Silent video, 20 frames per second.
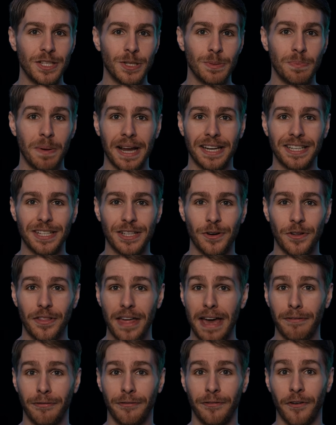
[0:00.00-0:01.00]
spectacle
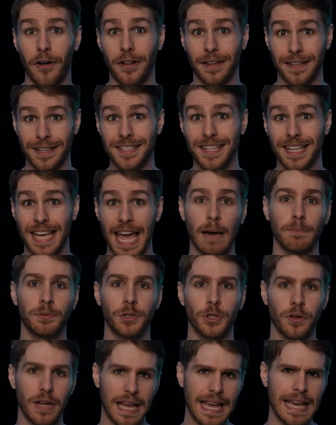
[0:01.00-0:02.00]
that fall is,
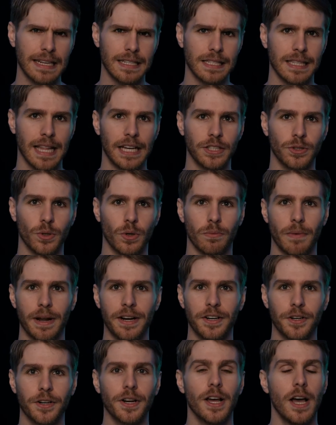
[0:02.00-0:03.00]
captured and slash or
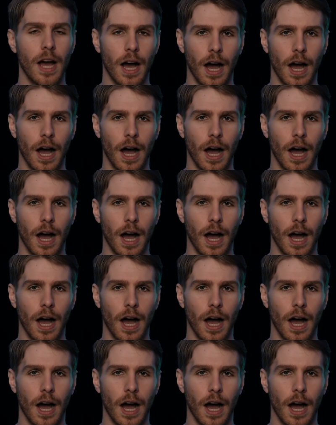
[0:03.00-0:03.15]
rendered